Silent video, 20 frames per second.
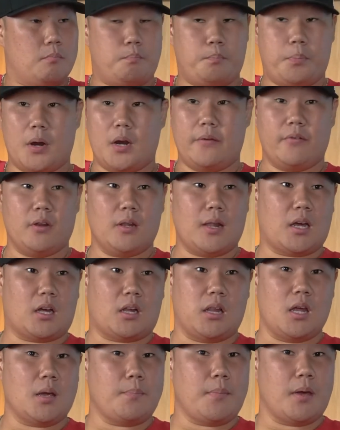But even like
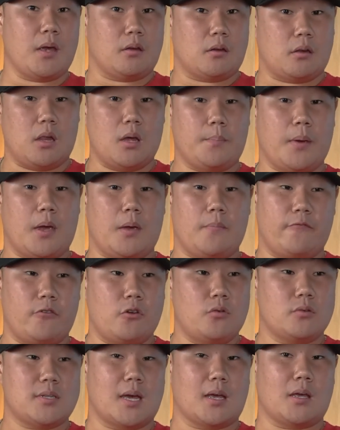clickbait
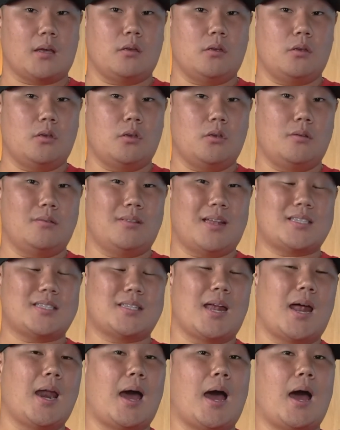views, like that's
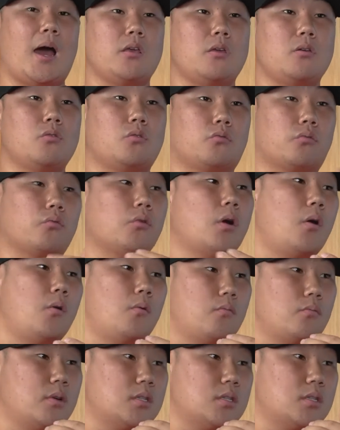not how you grow.